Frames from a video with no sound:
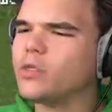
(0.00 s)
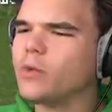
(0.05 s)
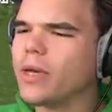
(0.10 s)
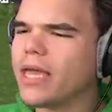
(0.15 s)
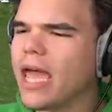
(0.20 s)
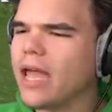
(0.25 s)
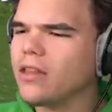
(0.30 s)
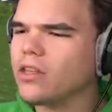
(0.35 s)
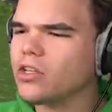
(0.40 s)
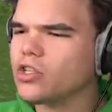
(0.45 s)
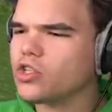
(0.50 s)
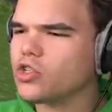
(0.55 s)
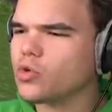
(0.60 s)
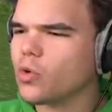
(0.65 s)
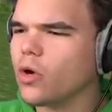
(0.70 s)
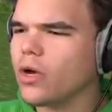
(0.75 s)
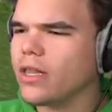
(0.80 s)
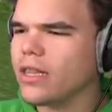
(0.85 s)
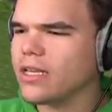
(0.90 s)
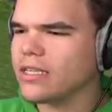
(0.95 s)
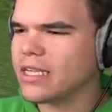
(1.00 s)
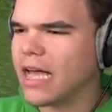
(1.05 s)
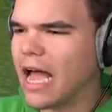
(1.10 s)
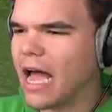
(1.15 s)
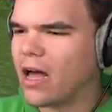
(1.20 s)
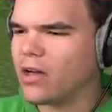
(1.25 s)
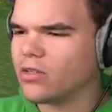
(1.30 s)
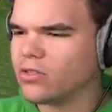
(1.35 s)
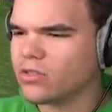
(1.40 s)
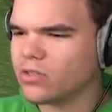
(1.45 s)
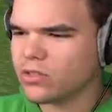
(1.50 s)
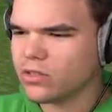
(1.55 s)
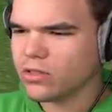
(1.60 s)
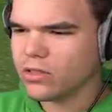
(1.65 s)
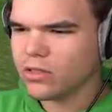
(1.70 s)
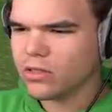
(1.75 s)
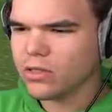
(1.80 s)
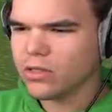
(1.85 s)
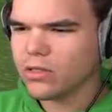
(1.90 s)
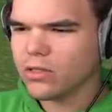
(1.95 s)
guys, we can't destroy this house. Shoot them
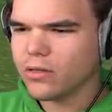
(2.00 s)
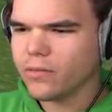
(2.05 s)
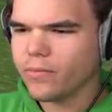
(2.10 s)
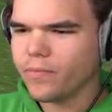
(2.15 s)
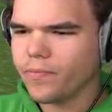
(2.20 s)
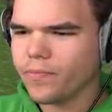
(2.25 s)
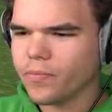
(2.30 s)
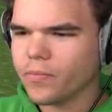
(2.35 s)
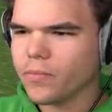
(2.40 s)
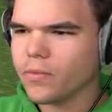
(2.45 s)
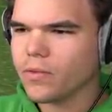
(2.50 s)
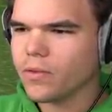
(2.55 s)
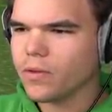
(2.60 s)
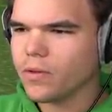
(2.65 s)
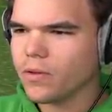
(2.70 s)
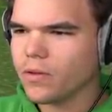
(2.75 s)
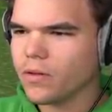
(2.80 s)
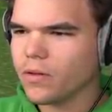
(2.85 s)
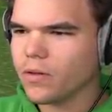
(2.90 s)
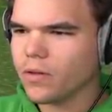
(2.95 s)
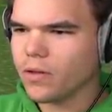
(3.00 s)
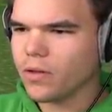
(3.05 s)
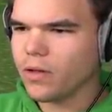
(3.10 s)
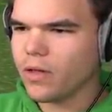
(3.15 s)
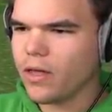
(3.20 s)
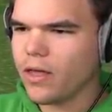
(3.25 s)
at each other. This is perfect. No, I'm